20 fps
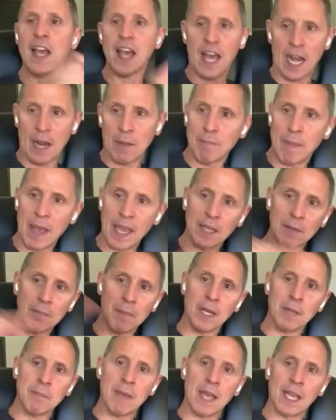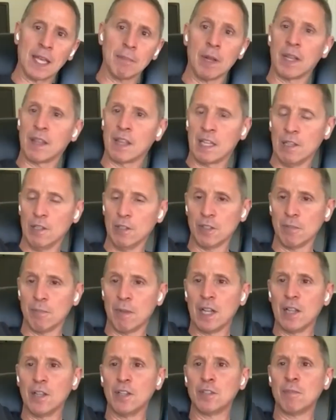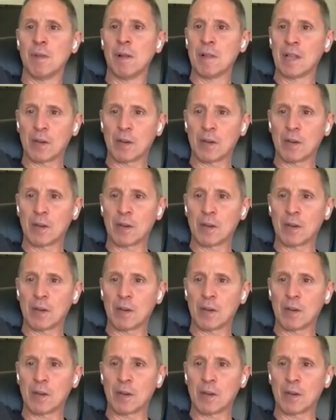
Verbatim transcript: And I'm making money, making money, then losing money, losing money.